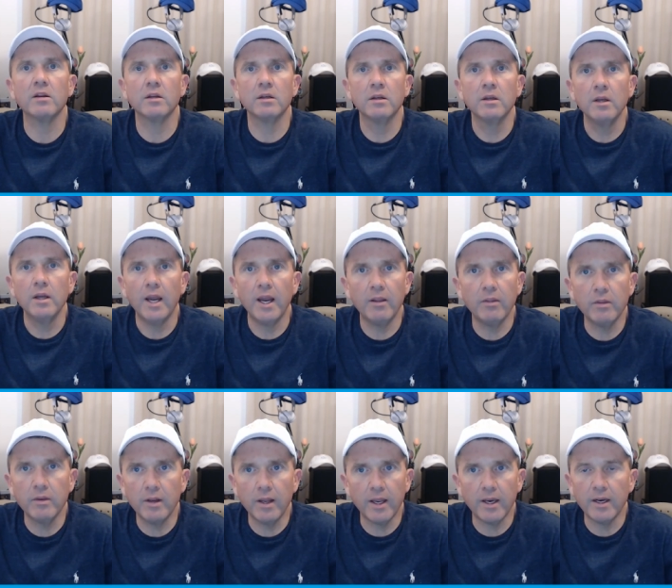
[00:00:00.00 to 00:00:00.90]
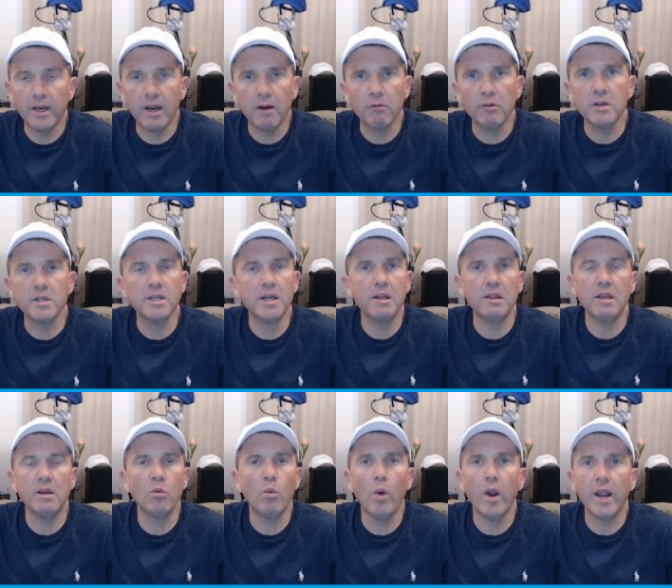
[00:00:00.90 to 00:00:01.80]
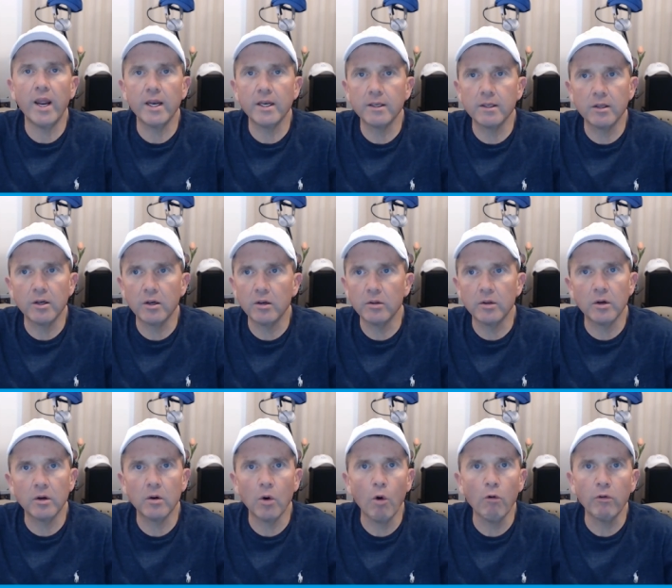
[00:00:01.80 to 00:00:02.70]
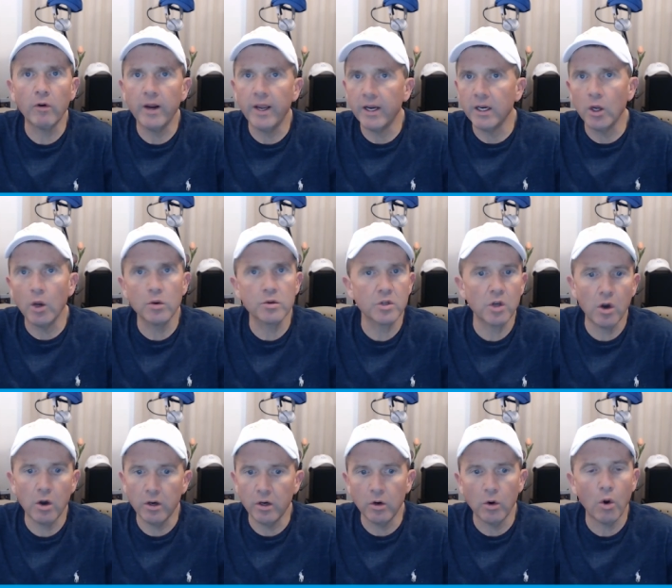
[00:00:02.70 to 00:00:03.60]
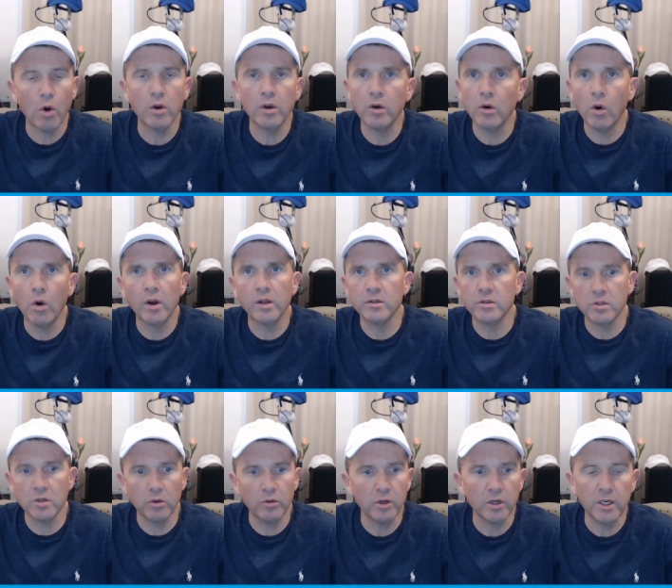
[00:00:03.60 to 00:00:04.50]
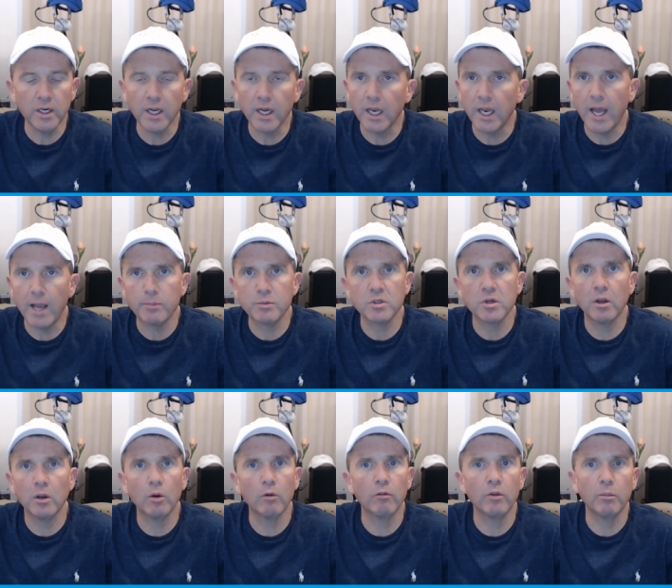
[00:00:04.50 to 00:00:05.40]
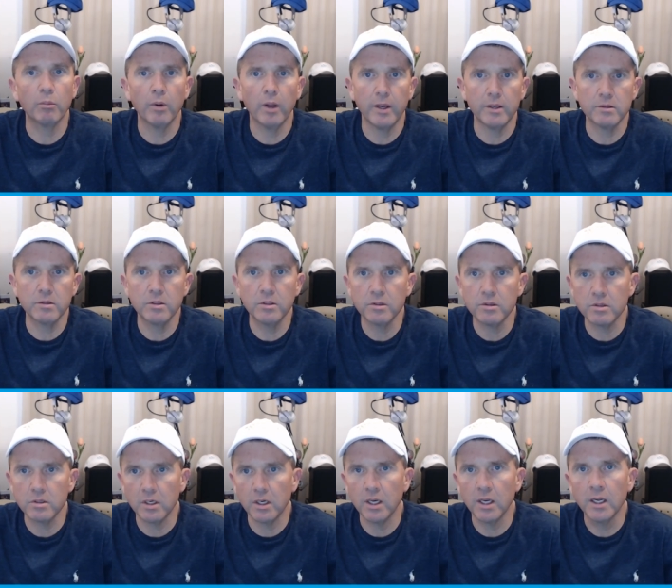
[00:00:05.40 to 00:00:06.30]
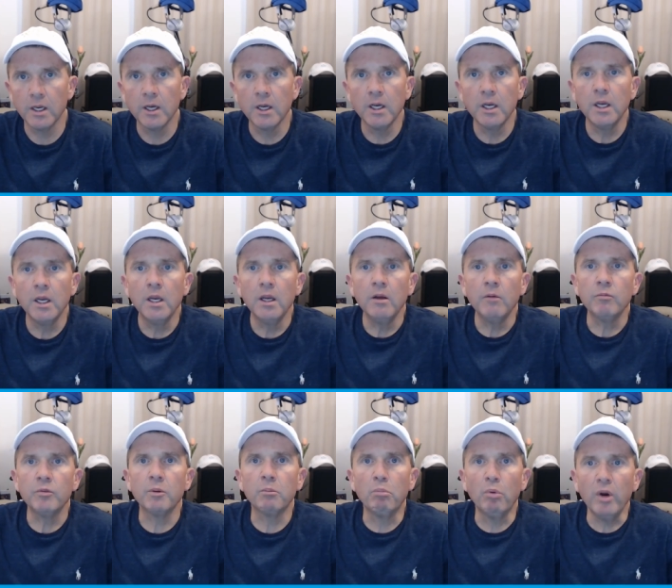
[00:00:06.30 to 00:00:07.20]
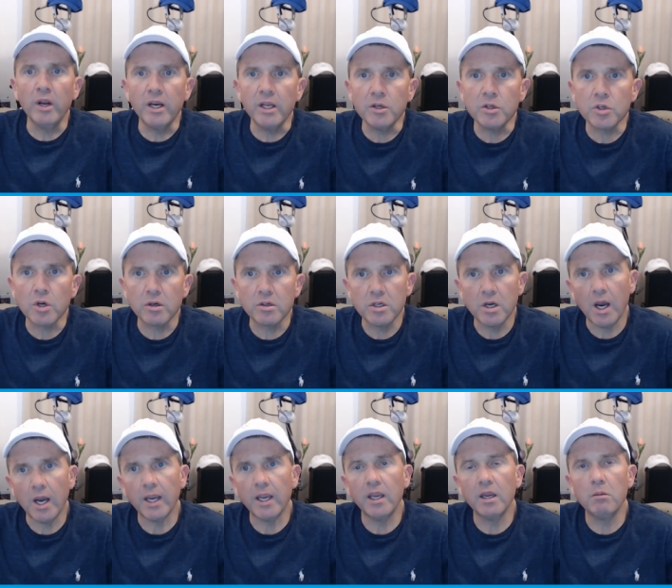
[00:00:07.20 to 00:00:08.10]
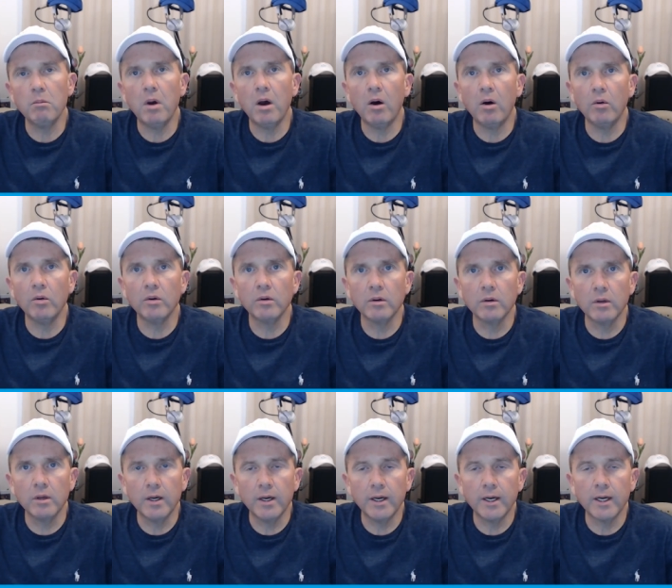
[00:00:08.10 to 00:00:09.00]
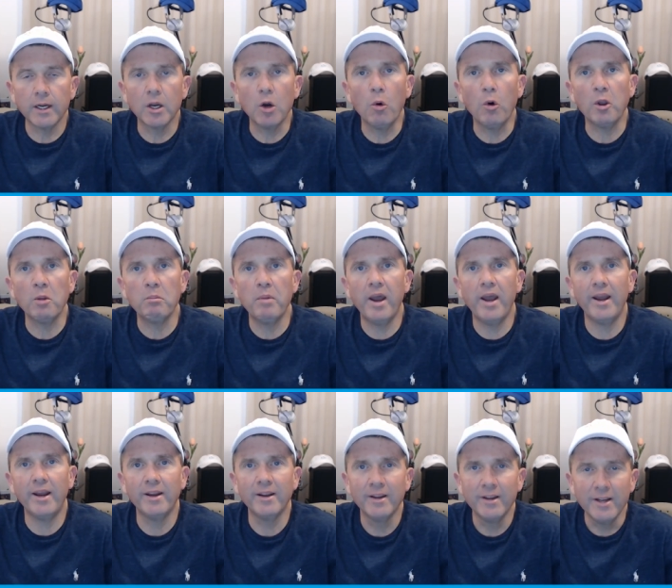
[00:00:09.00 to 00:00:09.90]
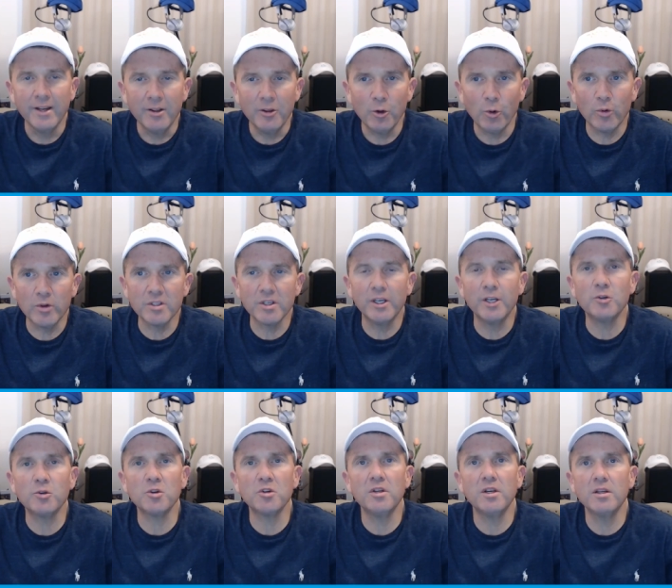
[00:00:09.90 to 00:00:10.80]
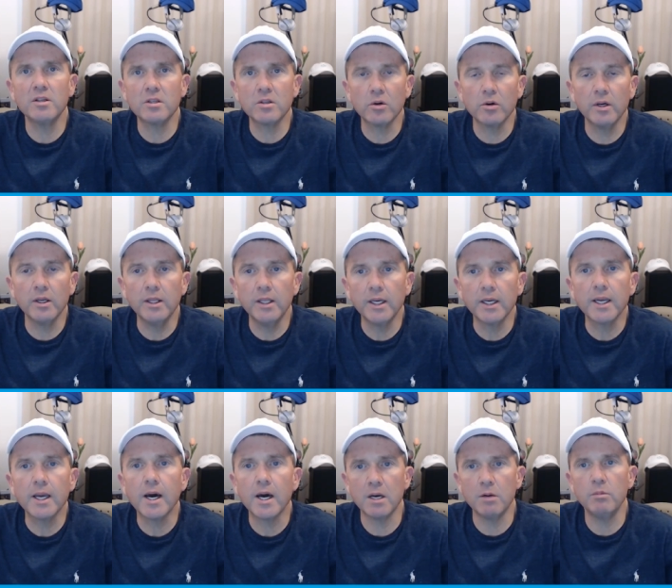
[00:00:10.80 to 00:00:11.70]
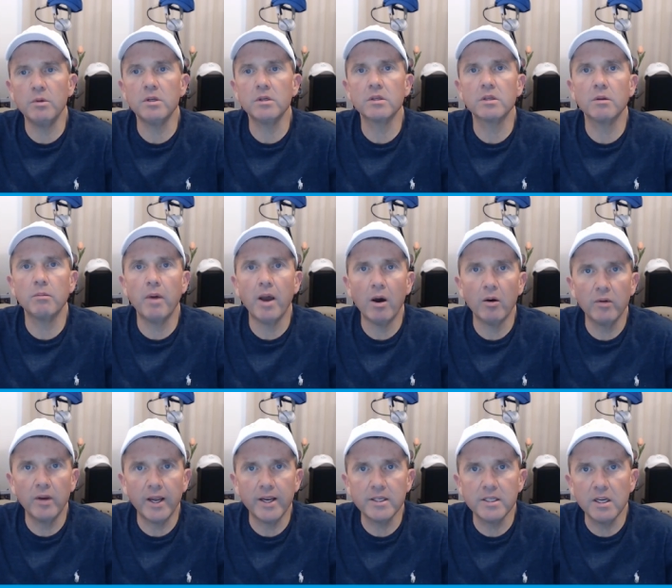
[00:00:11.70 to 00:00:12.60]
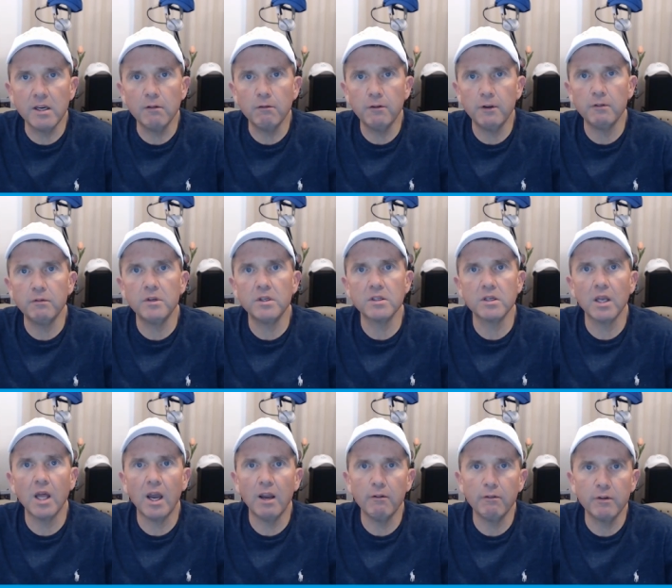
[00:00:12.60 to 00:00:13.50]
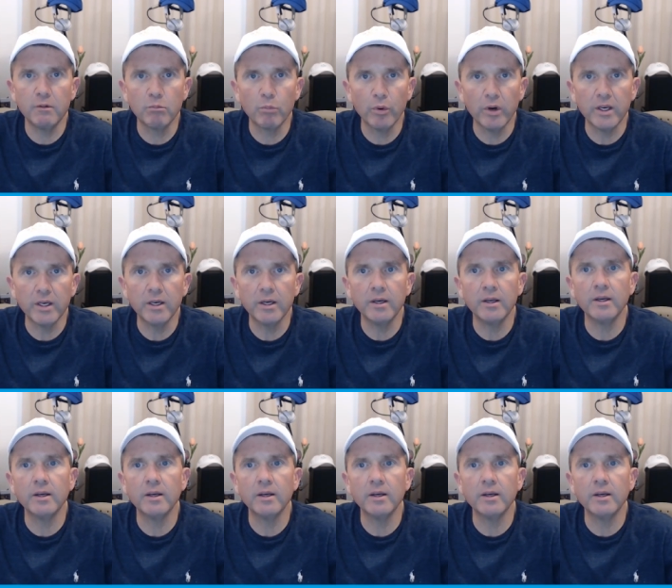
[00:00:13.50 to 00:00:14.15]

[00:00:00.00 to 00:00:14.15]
And every day they wait, their overhead goes on and on and on. So they're going to collapse all over the place. You'll see. The British are talking about going back. There was an interesting story in The Economist about 1950s life in Britain and